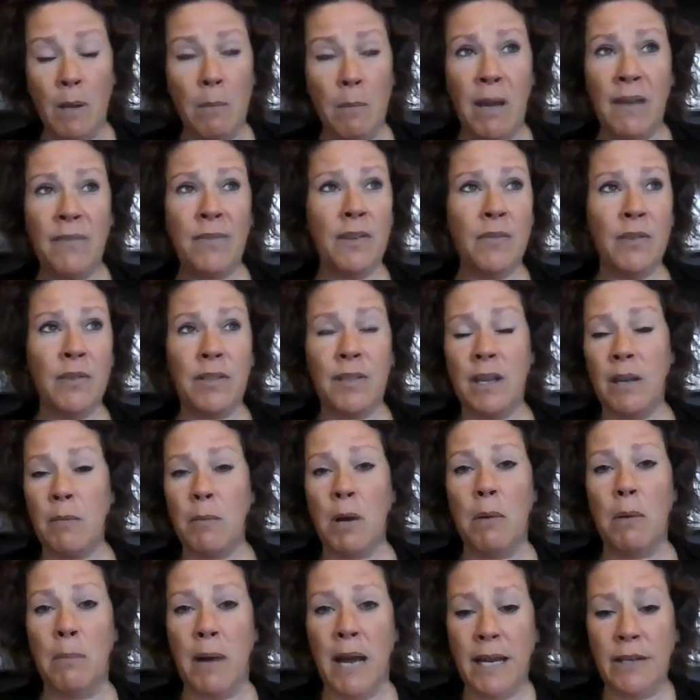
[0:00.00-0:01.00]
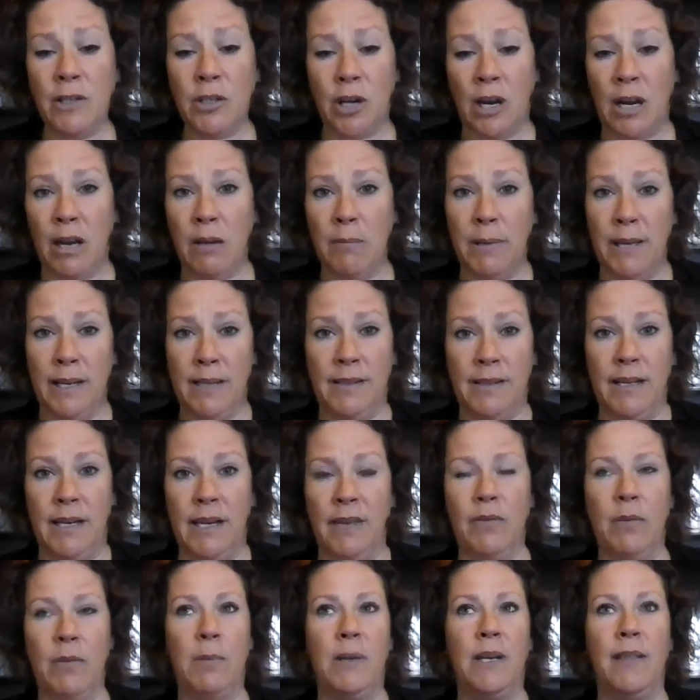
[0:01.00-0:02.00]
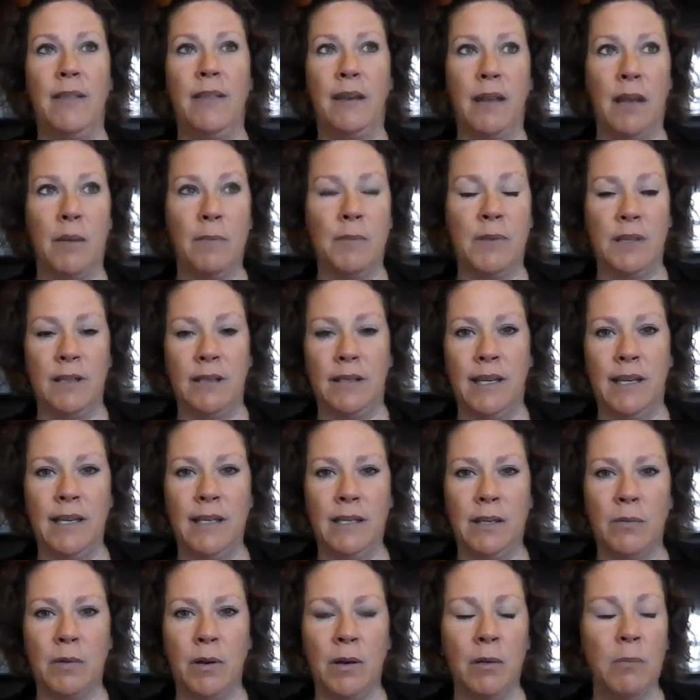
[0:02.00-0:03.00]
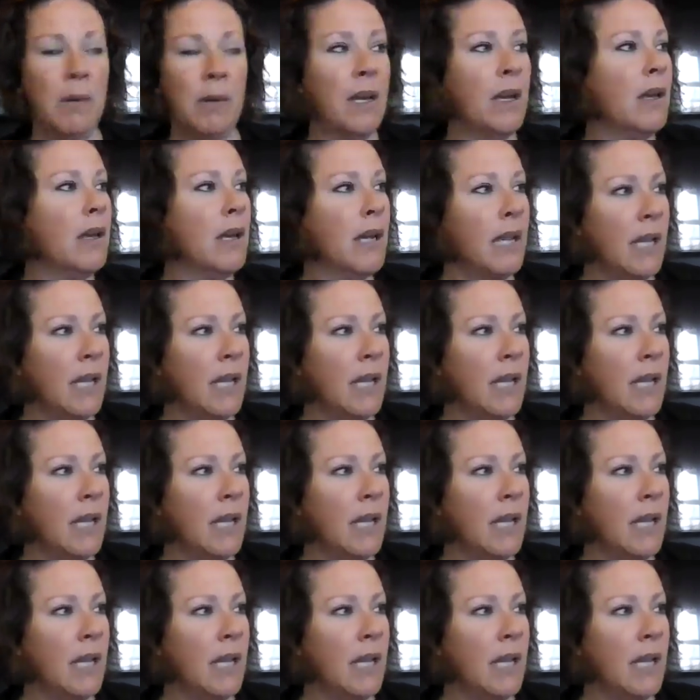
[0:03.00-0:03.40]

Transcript: My favorite thing about my job is that everybody that comes in the tasting room,